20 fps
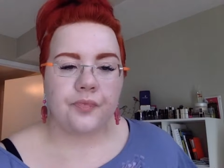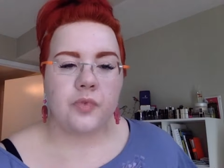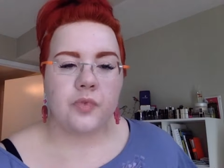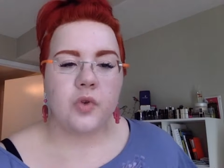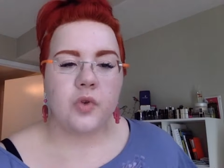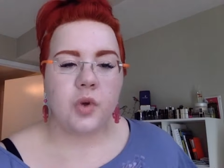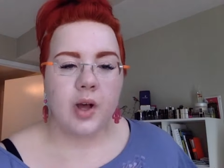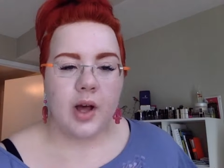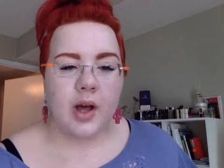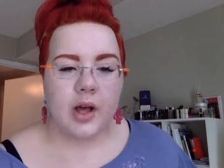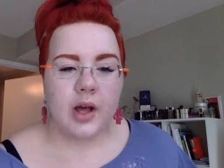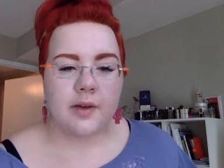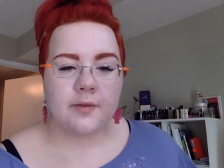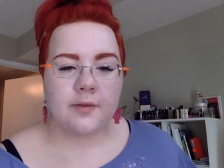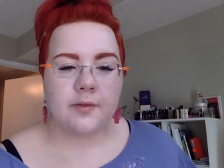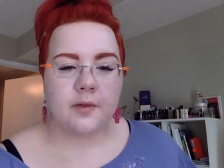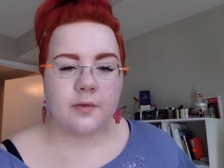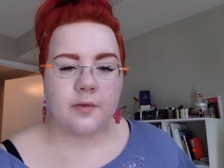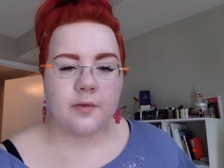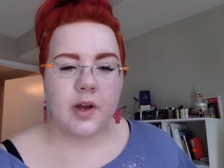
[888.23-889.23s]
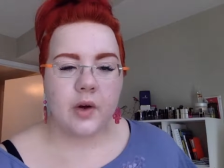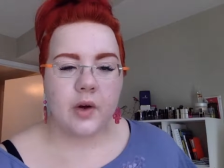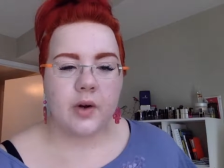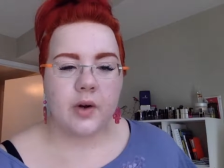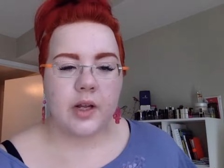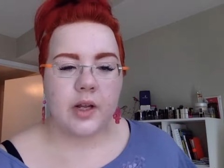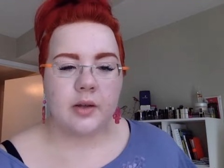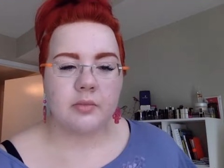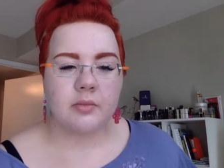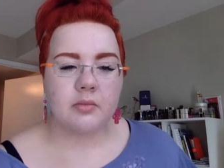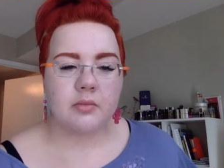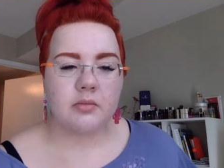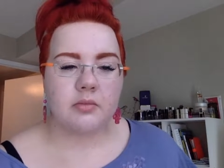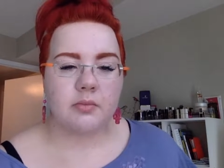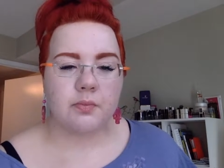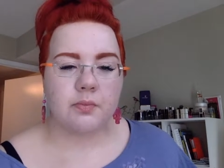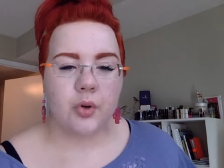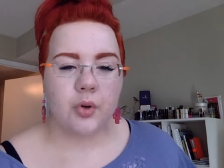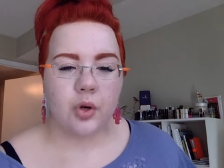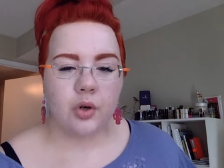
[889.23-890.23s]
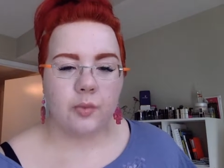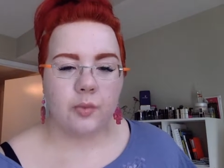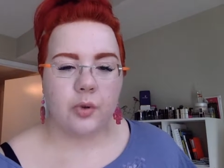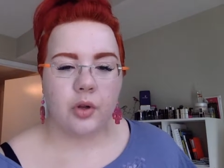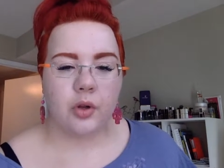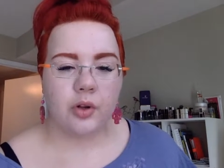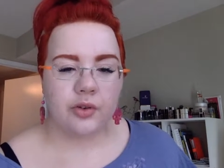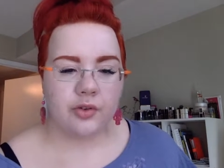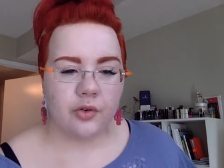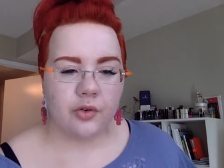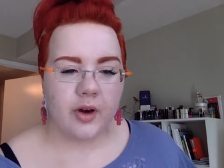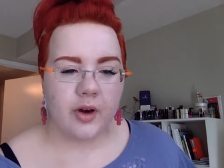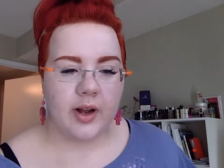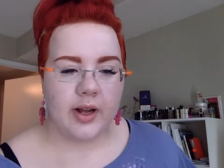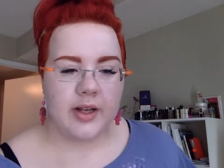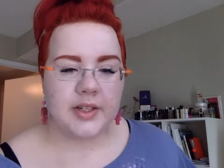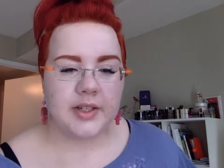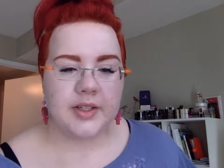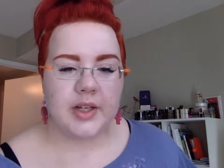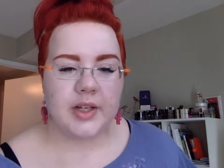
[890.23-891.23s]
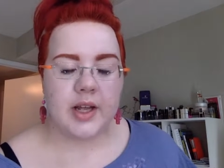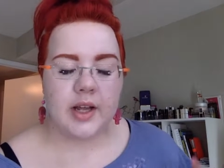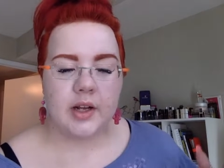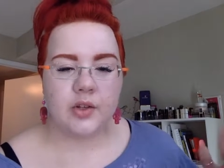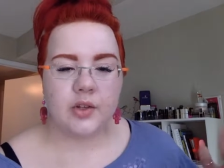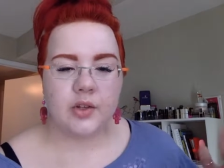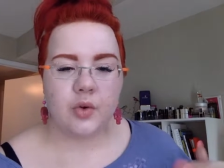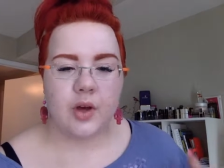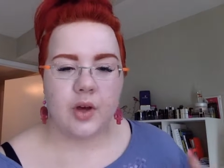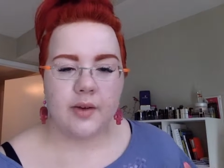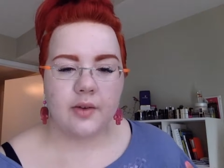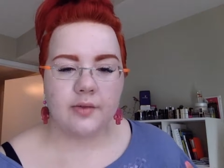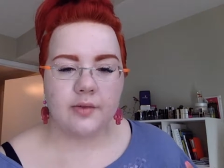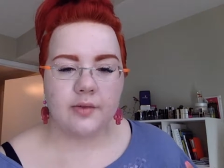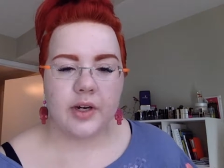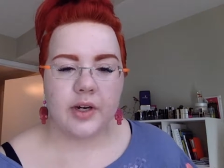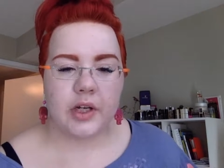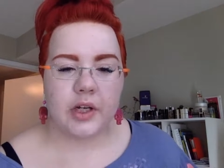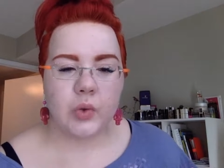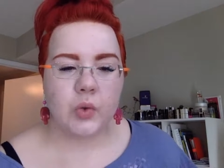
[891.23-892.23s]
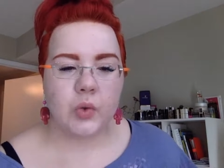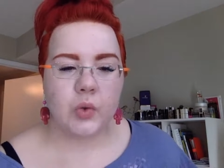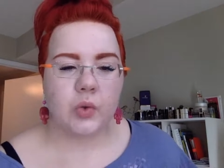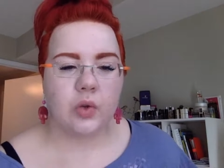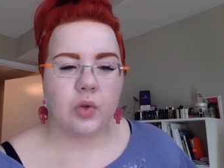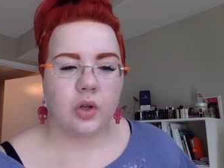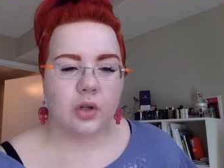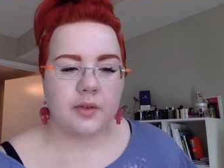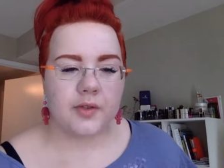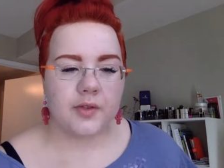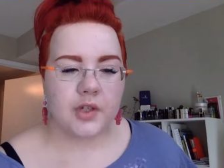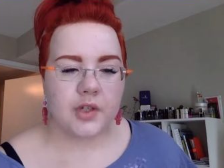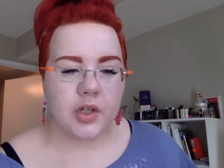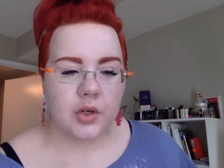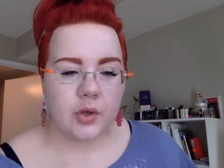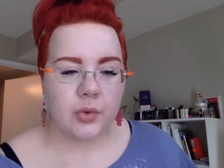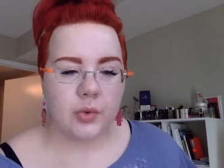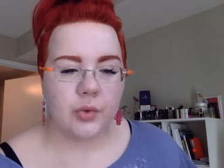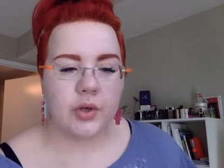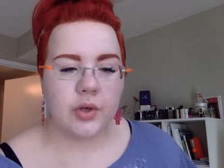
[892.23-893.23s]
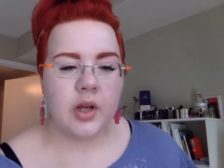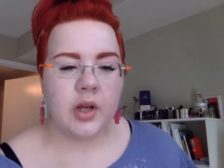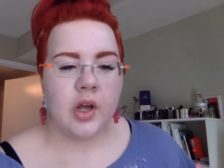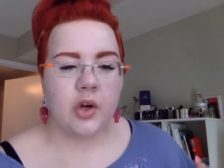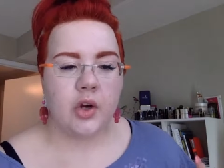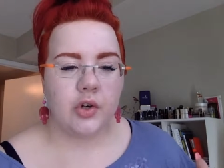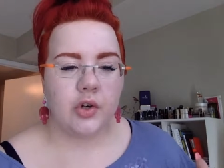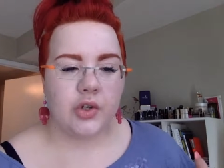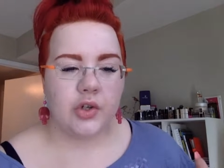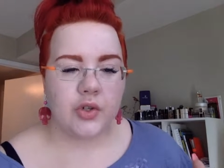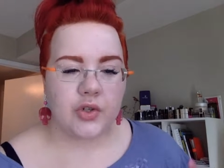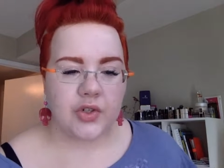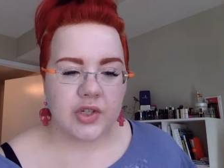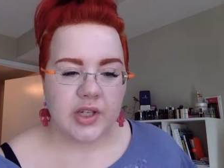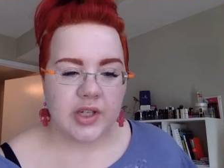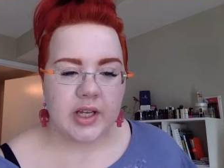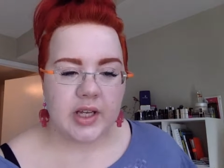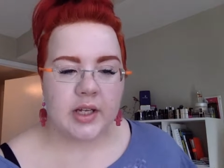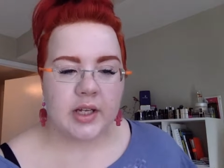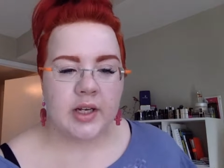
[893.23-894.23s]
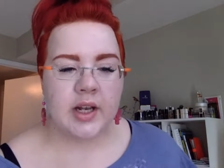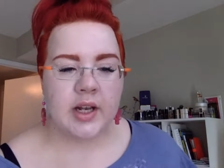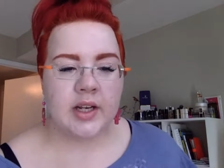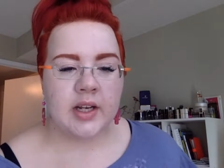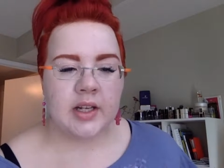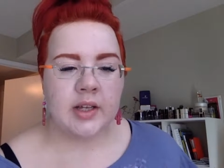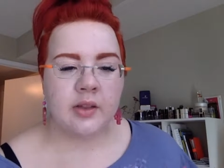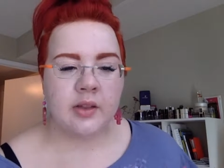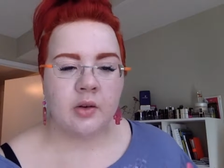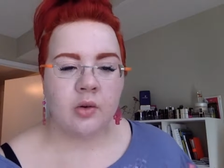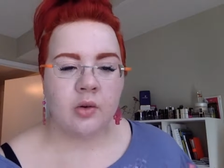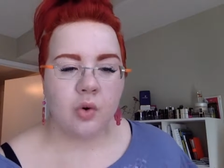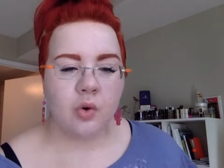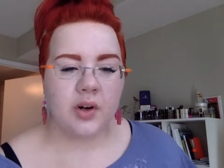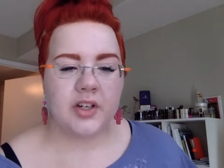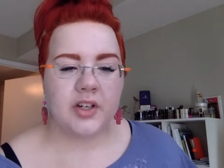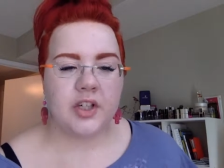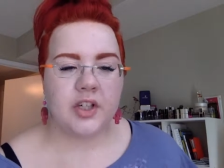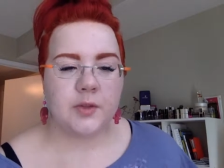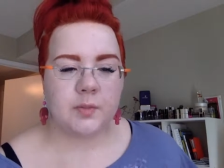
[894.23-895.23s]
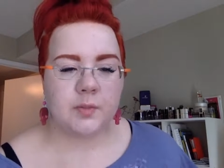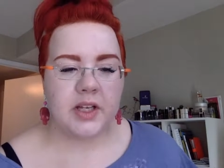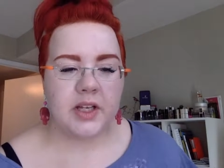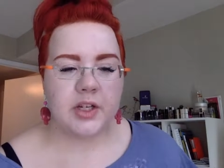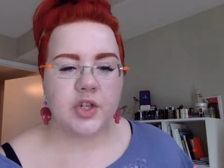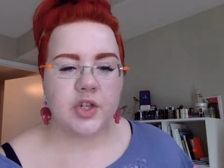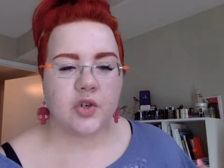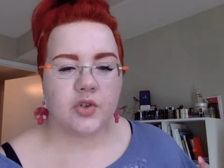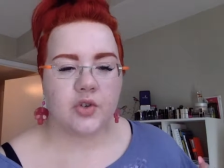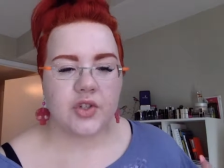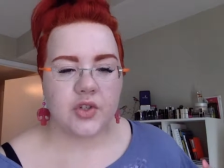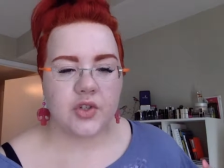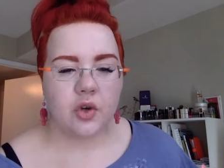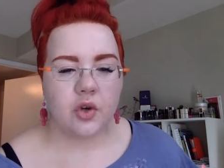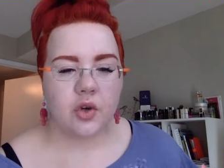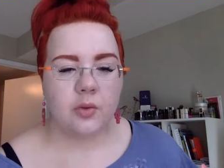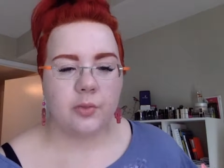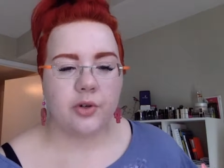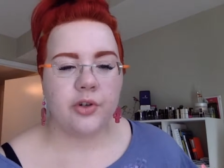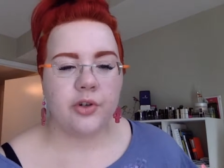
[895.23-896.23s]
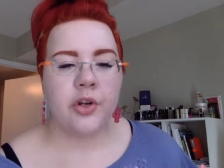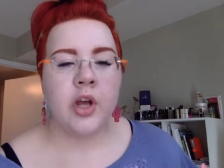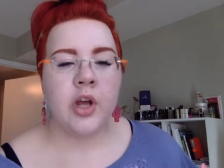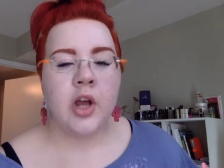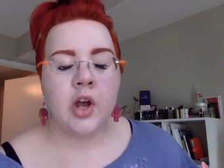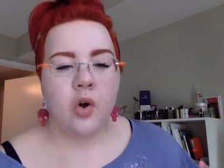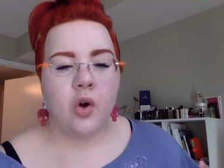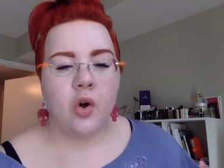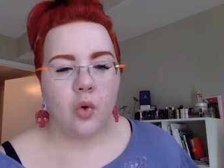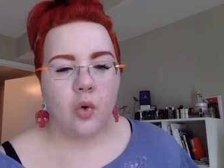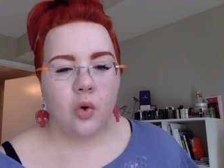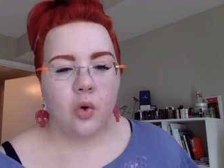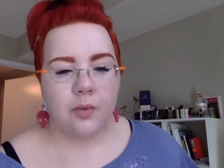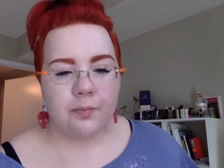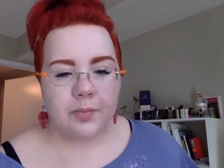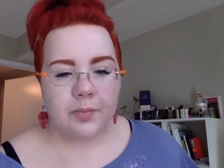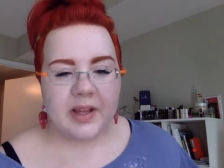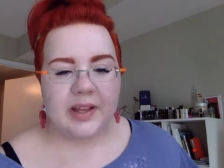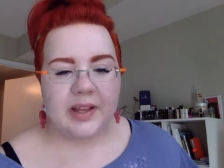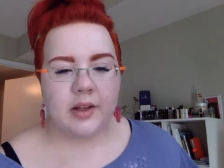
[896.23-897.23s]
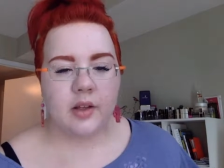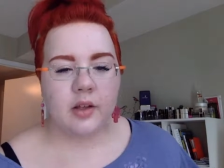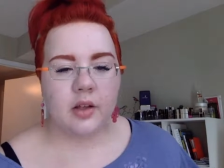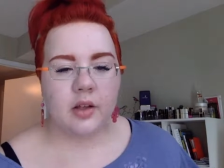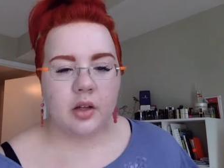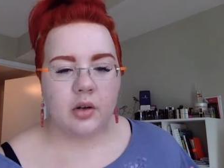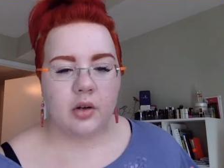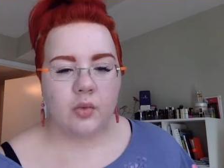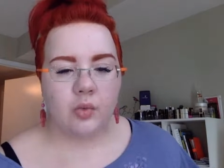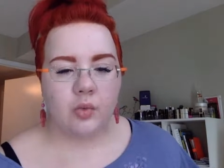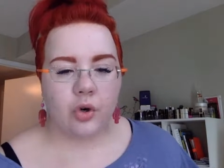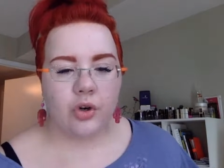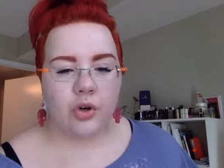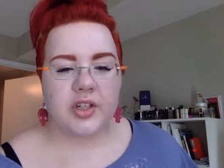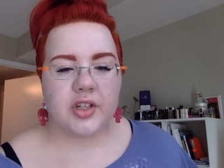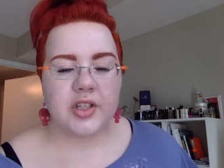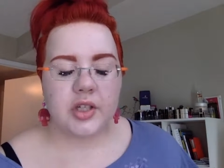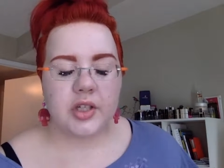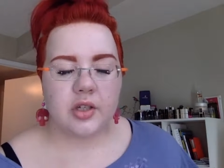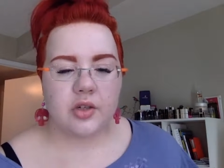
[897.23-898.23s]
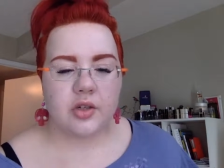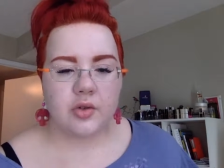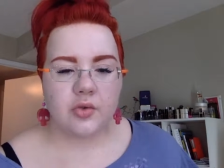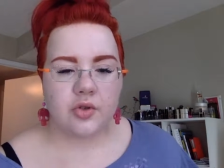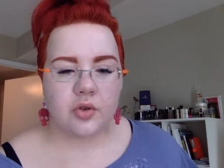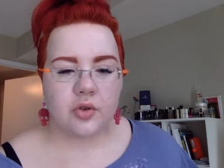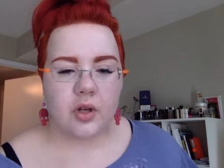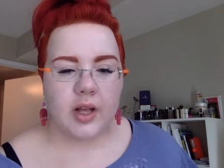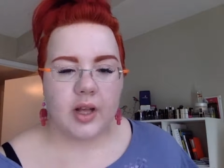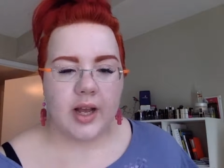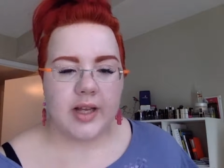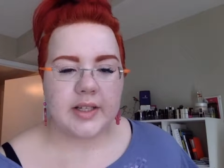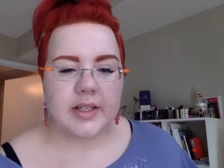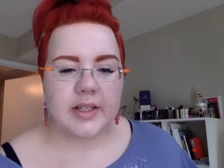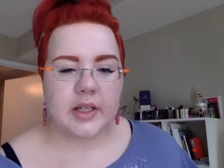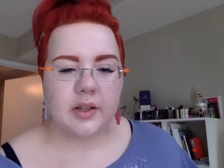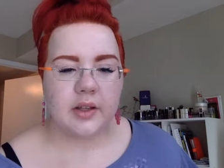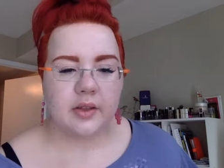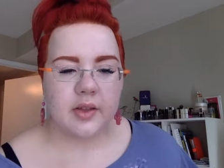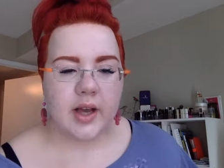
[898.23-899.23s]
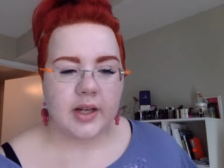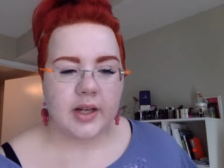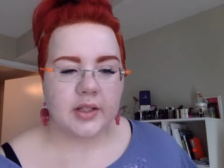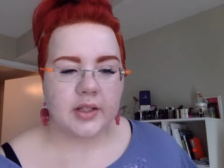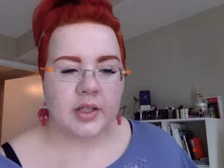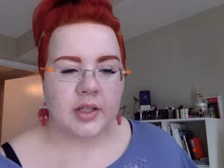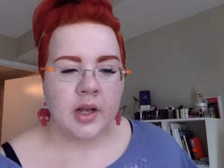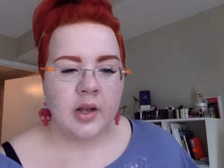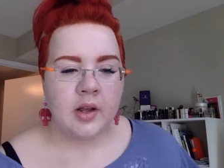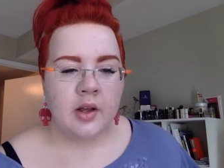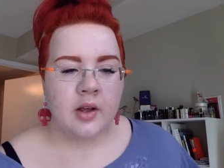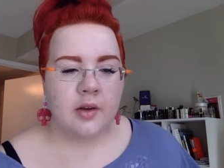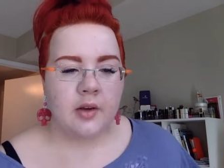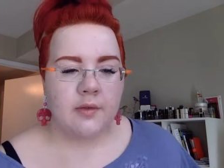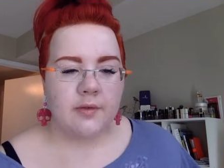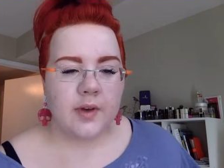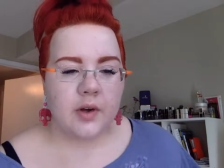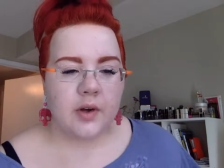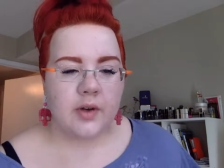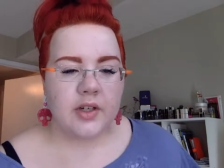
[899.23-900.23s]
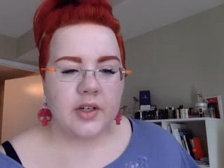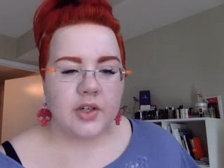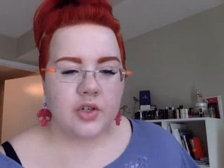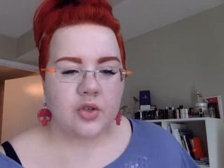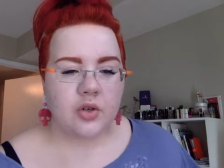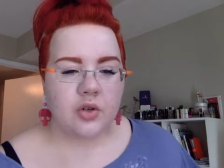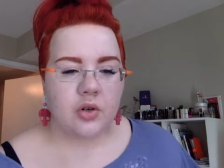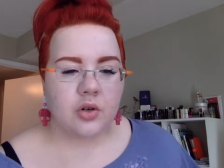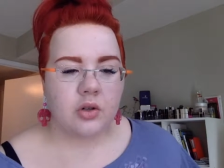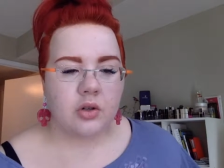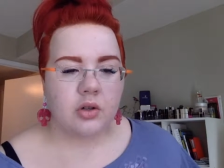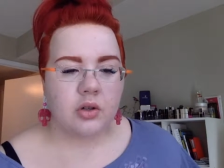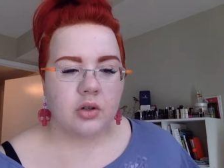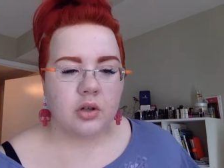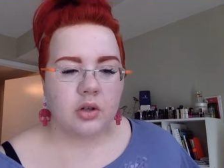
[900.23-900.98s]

you have very purple under eyes and you have a very cool olive tone on your skin, and neither orange, peach, or salmon or pink works in neutralizing that very strong